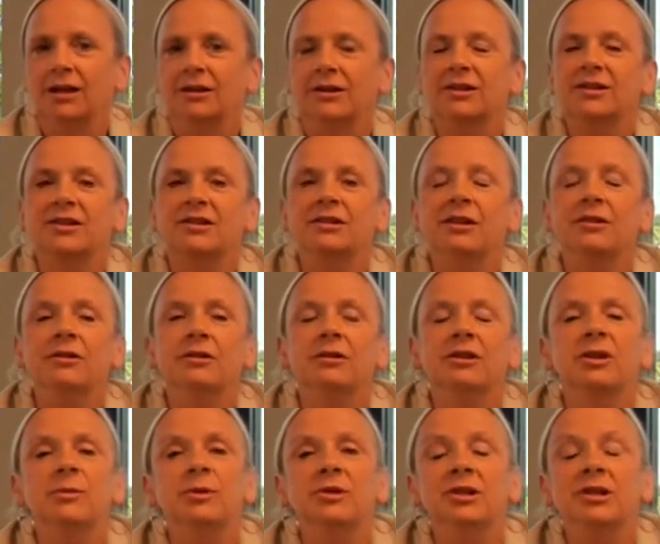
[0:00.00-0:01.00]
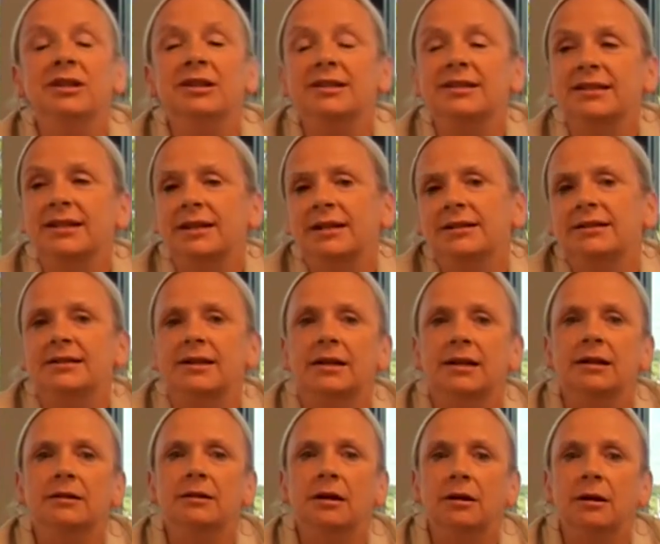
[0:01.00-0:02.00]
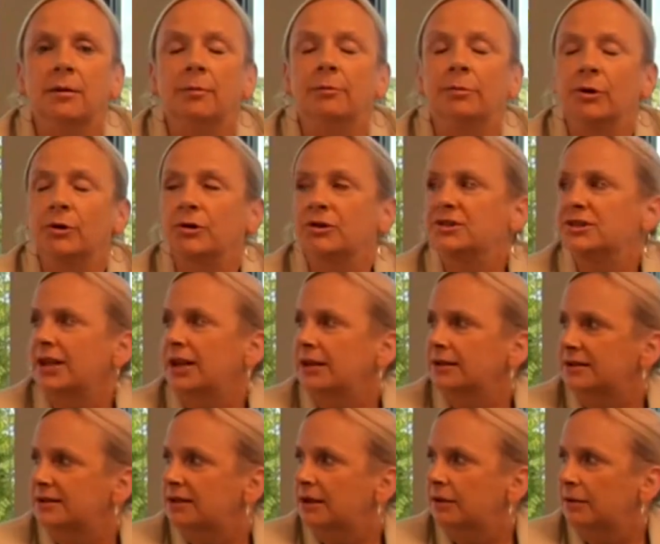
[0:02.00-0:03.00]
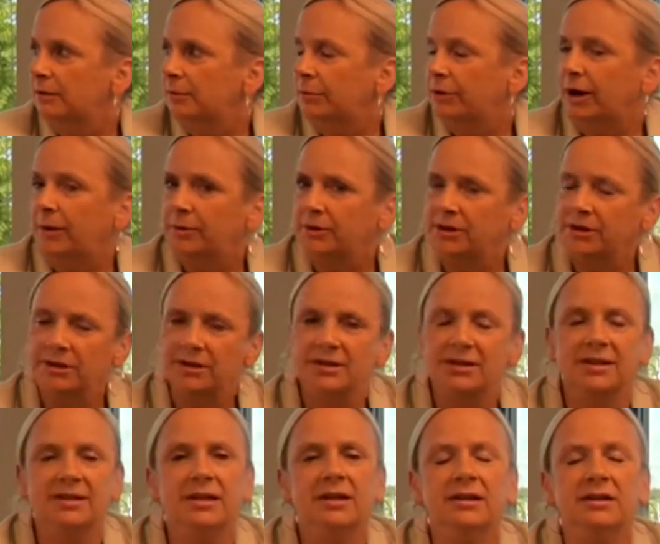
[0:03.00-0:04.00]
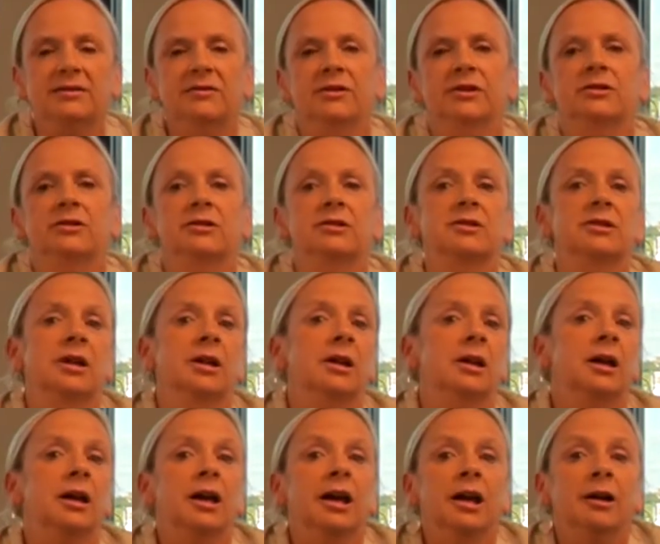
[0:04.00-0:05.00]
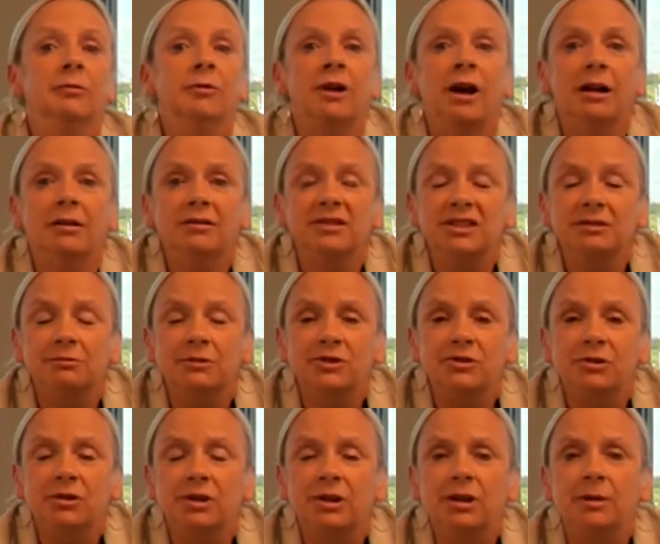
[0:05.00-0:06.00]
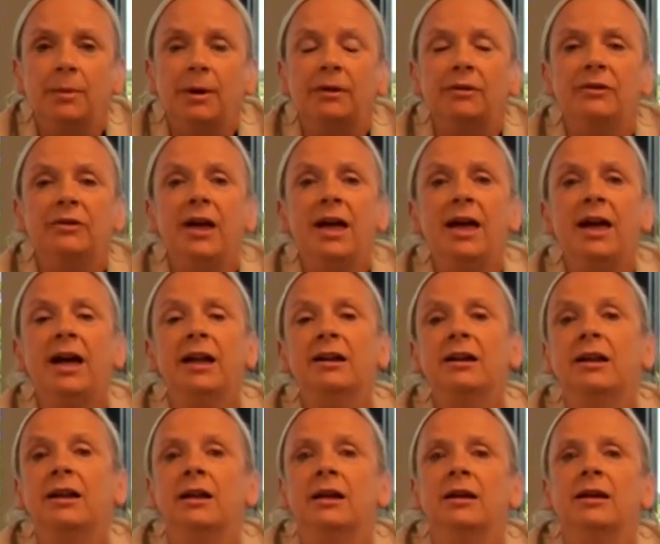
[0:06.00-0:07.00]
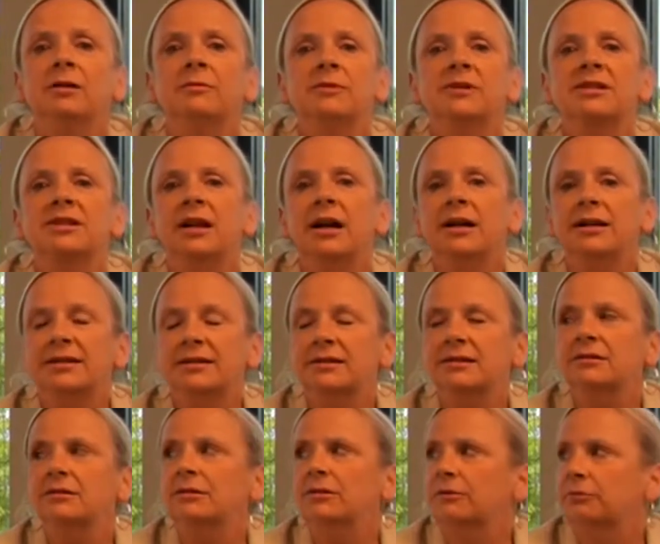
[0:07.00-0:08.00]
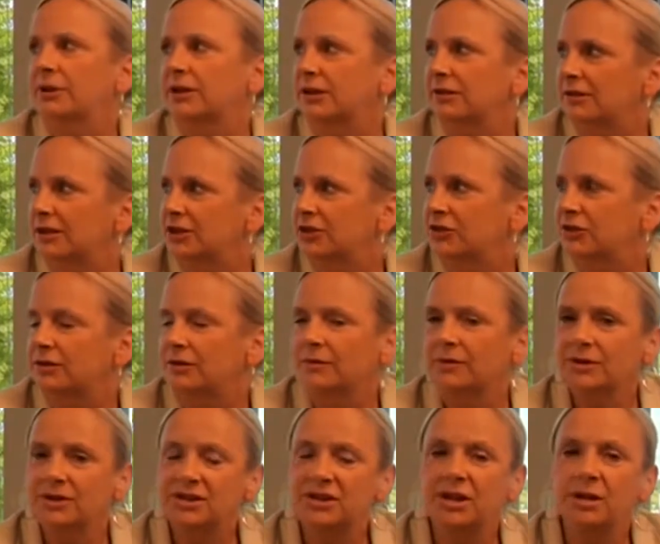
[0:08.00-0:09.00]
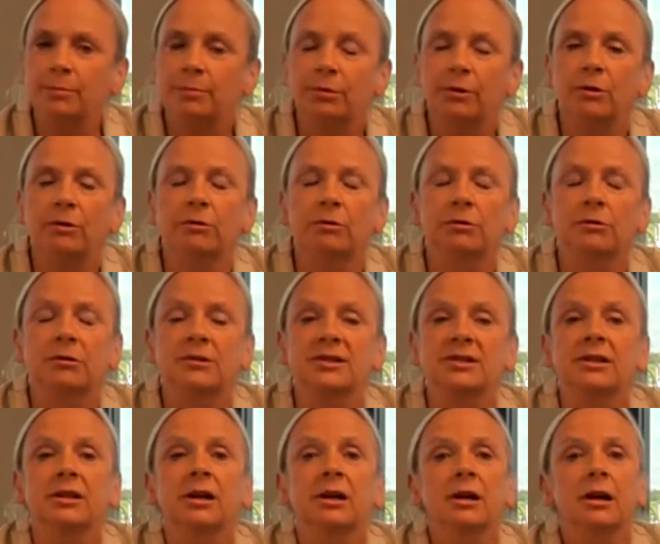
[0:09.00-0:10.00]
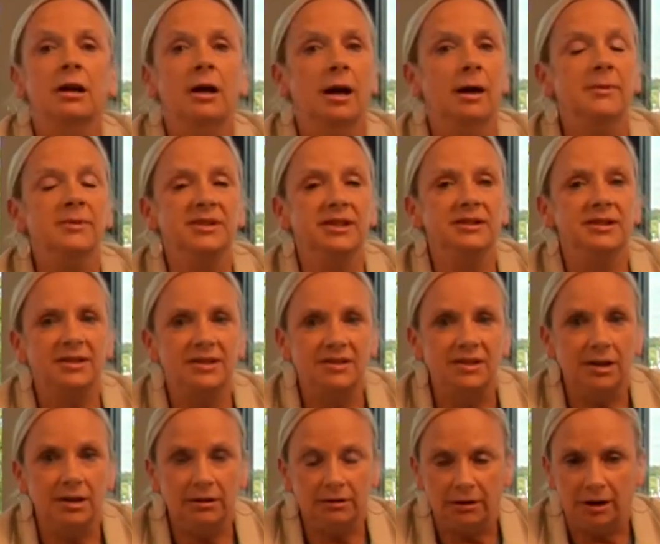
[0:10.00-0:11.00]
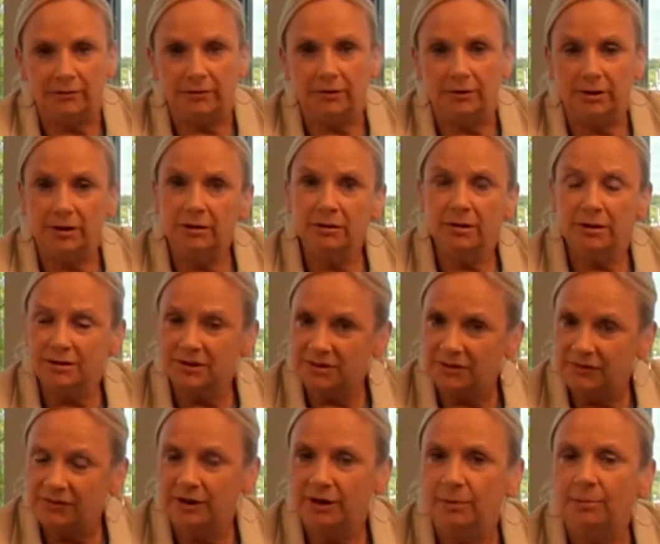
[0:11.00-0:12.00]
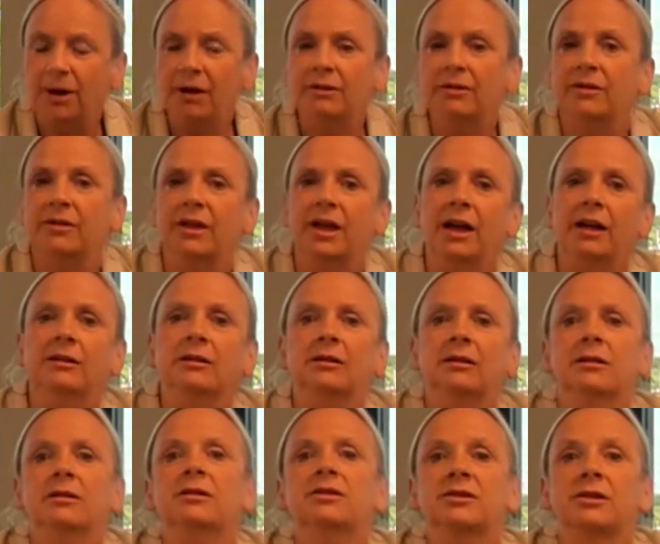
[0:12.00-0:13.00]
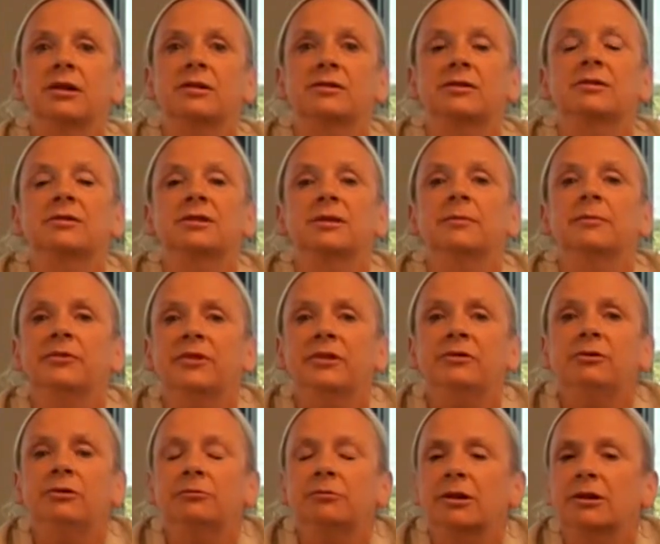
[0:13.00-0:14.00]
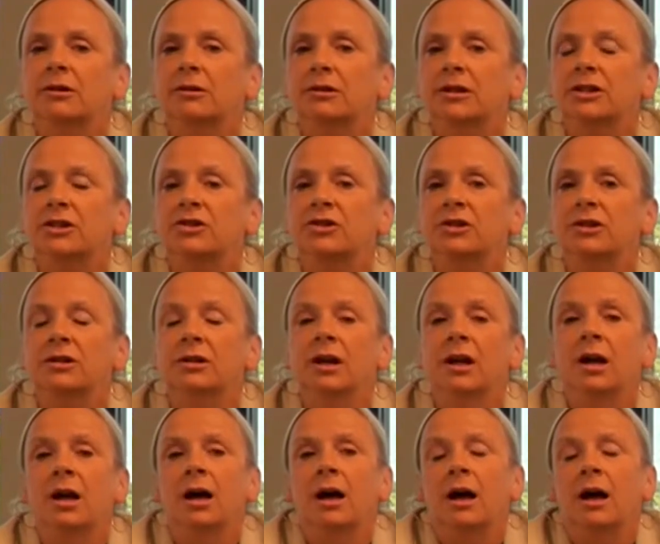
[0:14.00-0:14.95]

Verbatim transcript: There's another community that says that um, brokers can't sell properties to sex offenders. And regardless of what you think about that, in Wisconsin, the regulation of real estate brokers comes at the state level, and there's a fair amount of that and there's also some federal regulation.